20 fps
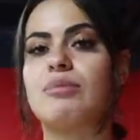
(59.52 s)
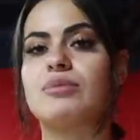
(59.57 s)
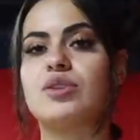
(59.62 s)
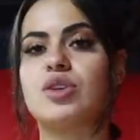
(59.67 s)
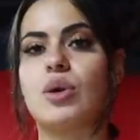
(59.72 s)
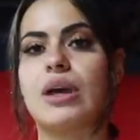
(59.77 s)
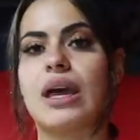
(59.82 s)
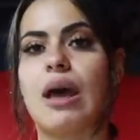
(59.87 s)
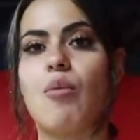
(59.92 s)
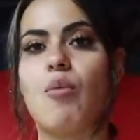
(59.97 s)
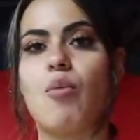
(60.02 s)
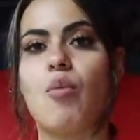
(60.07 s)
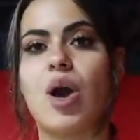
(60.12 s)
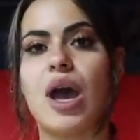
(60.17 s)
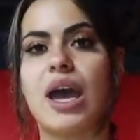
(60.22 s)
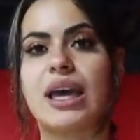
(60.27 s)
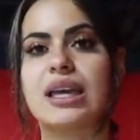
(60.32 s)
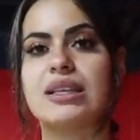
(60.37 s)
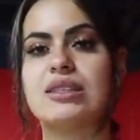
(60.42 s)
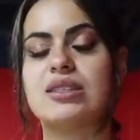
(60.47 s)
I'm doing, I'm
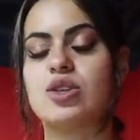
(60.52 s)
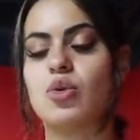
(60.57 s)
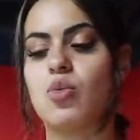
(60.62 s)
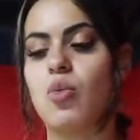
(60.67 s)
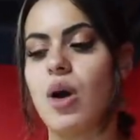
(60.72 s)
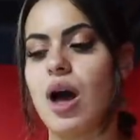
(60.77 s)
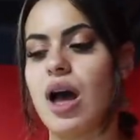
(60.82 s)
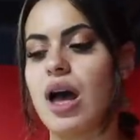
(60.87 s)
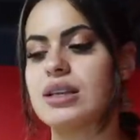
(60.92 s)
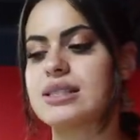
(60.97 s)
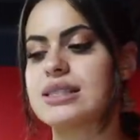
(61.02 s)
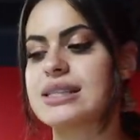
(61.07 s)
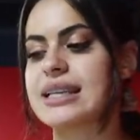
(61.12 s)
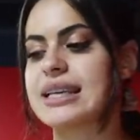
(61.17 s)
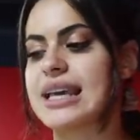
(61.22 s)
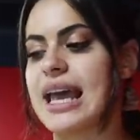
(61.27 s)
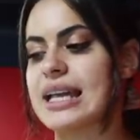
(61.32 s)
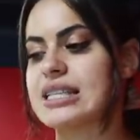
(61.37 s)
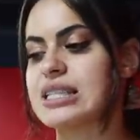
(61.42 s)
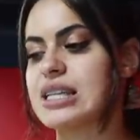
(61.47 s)
working towards
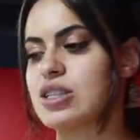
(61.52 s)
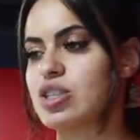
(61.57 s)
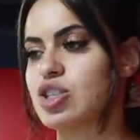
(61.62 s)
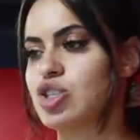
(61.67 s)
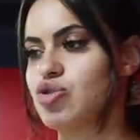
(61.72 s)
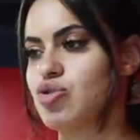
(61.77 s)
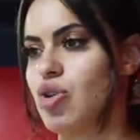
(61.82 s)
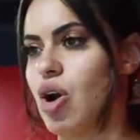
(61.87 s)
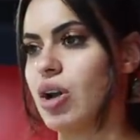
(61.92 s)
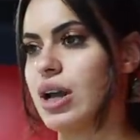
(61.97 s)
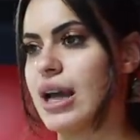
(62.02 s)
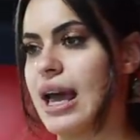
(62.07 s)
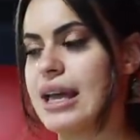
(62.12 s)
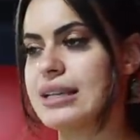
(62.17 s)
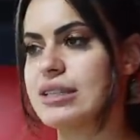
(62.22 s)
getting stronger.